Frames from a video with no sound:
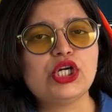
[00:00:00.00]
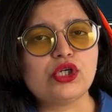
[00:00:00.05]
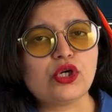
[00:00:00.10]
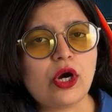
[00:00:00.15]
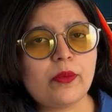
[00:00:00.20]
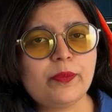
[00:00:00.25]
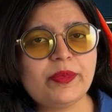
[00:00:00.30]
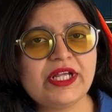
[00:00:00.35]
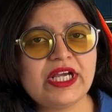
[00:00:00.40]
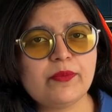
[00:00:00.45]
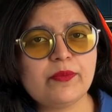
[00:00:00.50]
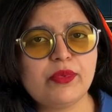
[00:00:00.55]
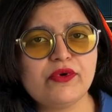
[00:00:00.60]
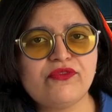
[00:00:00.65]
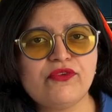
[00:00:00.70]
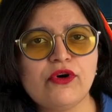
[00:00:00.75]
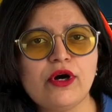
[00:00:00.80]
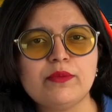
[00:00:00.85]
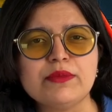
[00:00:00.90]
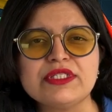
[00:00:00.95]
top-tier
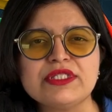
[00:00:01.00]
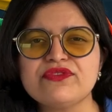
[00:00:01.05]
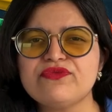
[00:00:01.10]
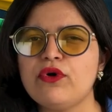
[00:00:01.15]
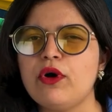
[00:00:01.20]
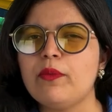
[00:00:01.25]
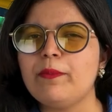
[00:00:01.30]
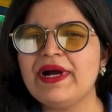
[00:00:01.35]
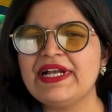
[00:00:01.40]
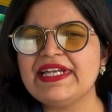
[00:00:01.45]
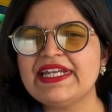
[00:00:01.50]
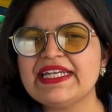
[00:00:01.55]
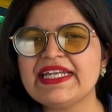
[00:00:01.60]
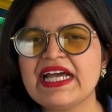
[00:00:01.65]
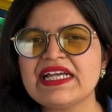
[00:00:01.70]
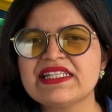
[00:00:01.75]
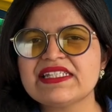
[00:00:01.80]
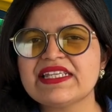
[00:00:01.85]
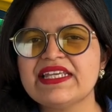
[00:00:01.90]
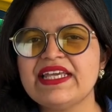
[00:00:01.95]
performance for
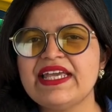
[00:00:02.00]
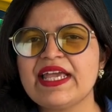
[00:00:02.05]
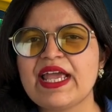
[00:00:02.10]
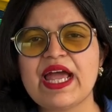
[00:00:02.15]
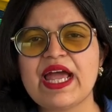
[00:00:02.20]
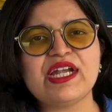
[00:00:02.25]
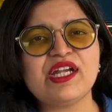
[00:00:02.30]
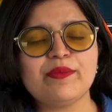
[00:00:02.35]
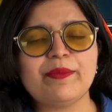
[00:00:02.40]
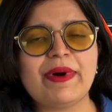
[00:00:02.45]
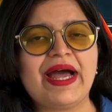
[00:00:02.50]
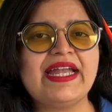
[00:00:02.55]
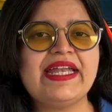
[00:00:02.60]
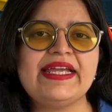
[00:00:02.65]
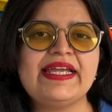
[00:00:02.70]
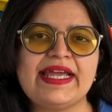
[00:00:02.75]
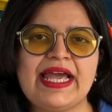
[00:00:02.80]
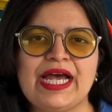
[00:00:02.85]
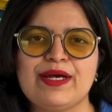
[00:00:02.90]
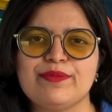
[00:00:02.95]
multitasking and
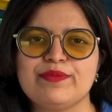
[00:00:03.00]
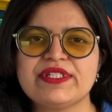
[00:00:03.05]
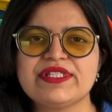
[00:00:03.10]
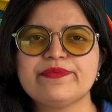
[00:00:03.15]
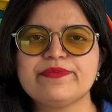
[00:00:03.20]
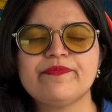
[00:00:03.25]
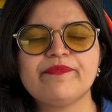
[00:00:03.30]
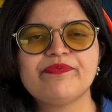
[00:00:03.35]
demanding apps.